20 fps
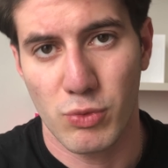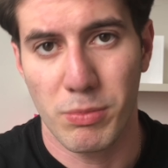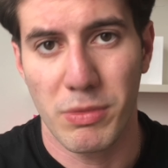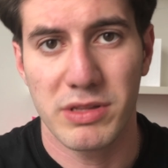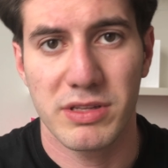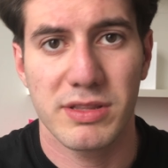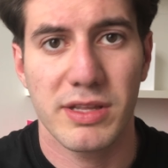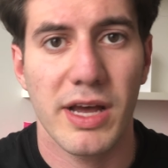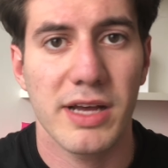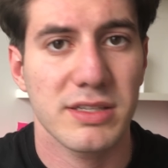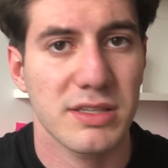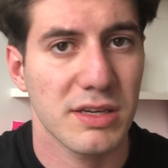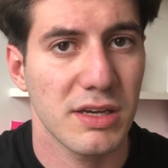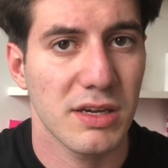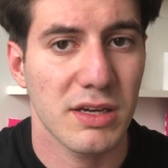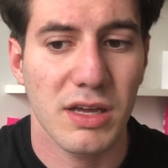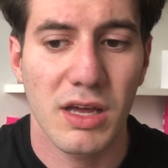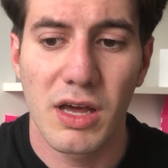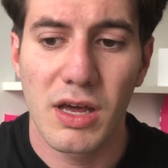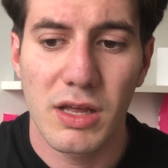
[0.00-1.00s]

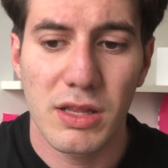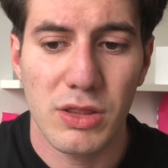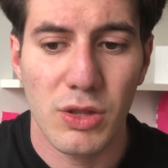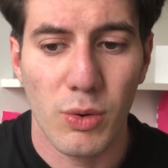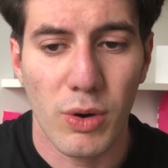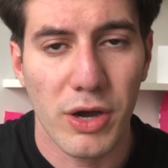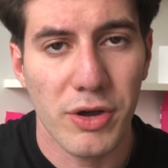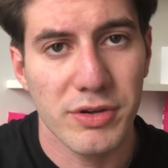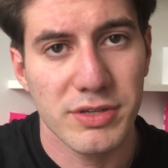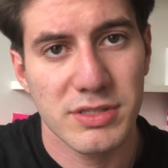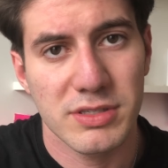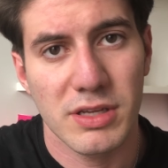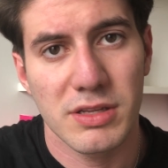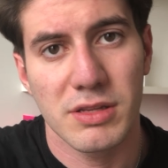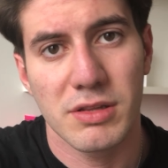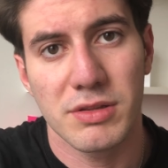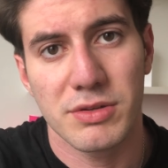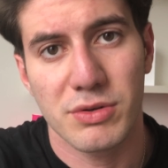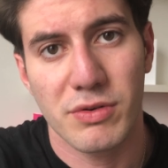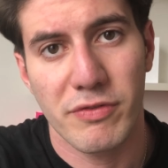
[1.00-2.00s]
multitasking, The iOS 10
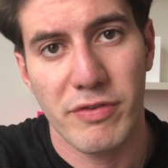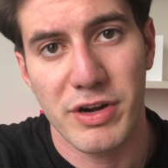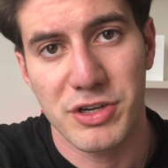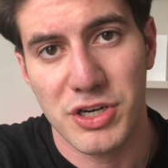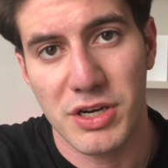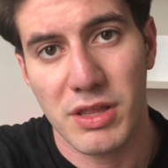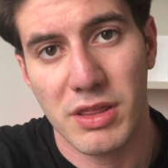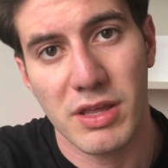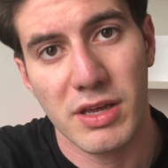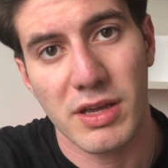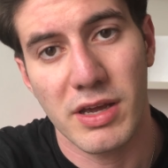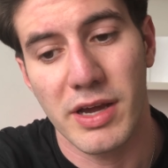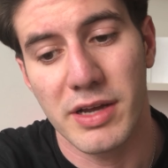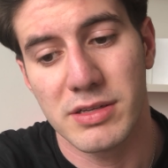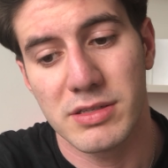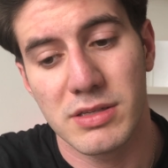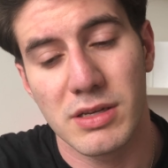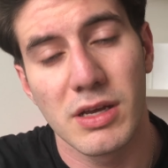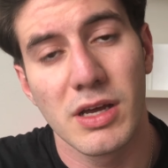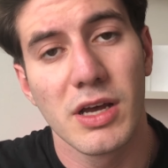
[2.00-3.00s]
didn't refresh anything
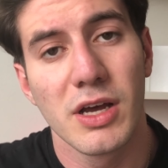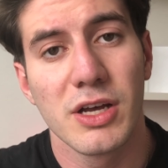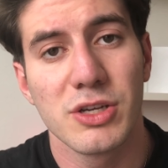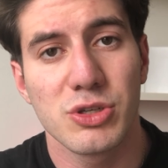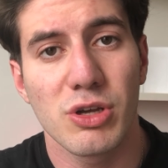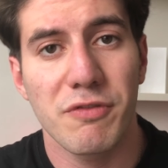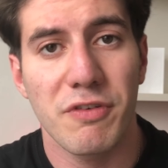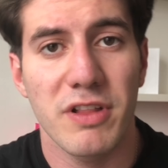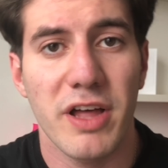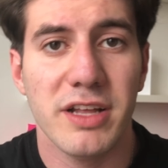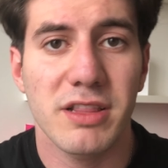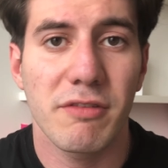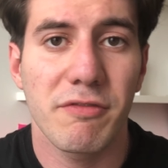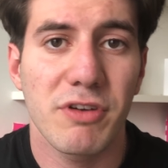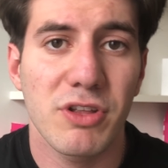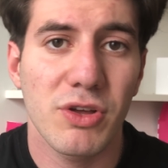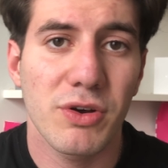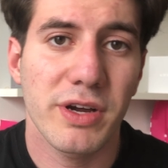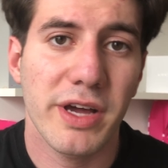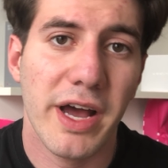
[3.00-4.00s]
guys. So if you like the
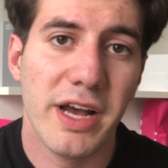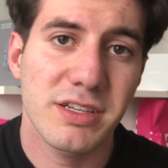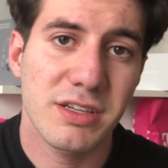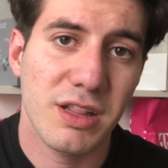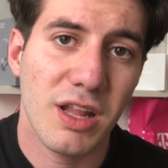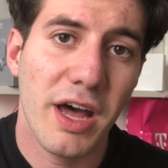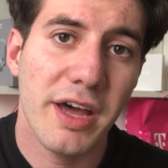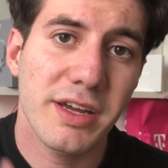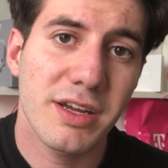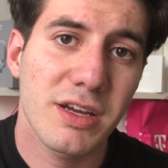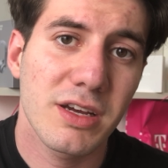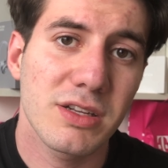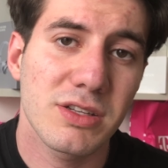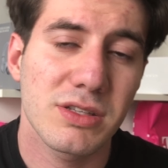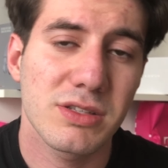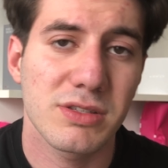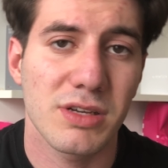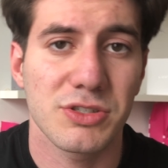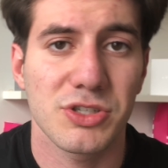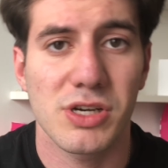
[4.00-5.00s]
video guys, like
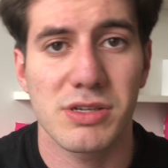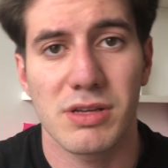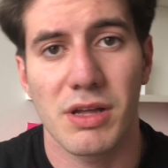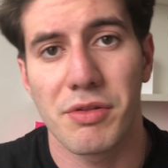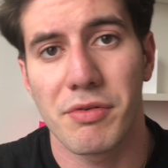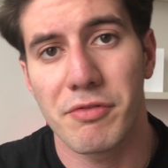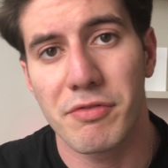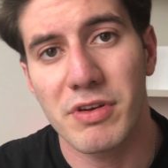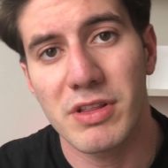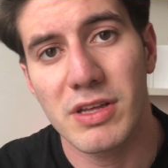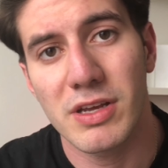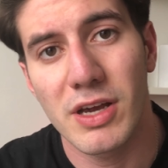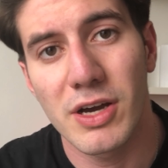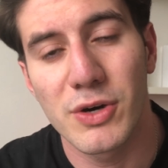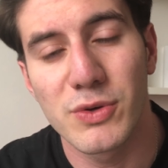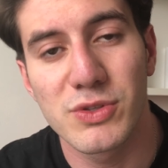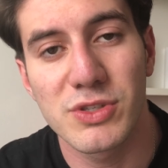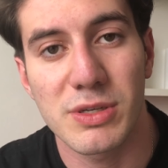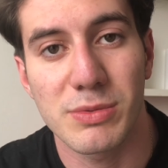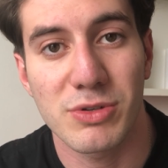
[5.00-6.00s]
it, suggest other
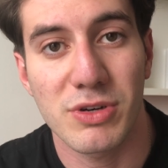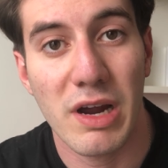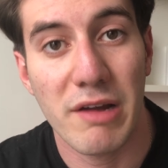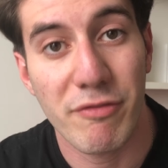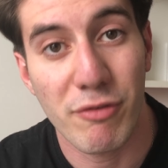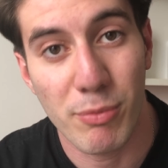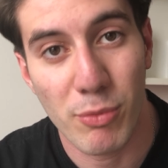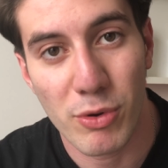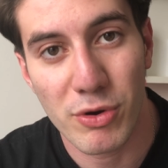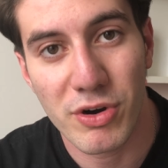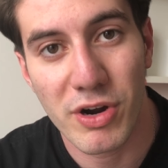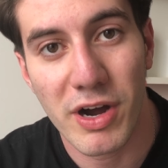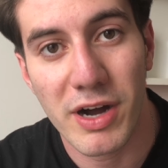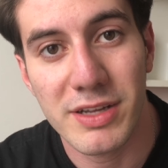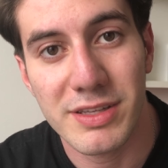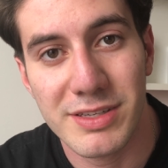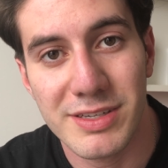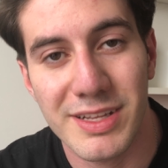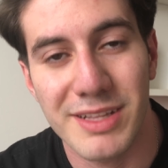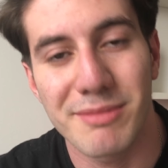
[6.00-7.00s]
videos, subscribe for more
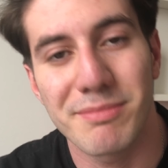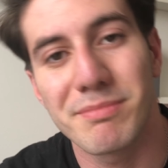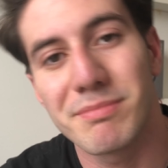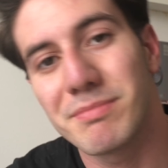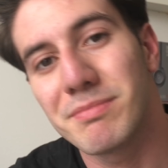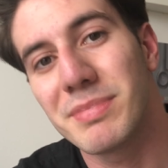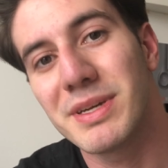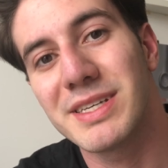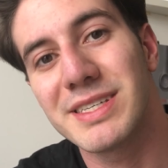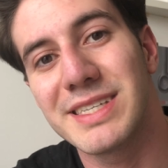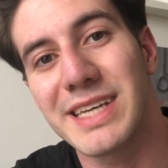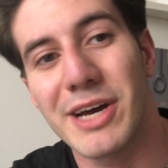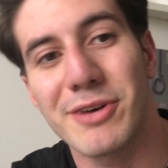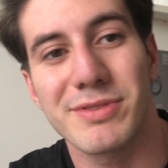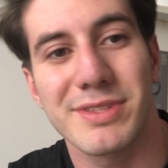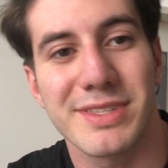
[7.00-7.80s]
content, peace out.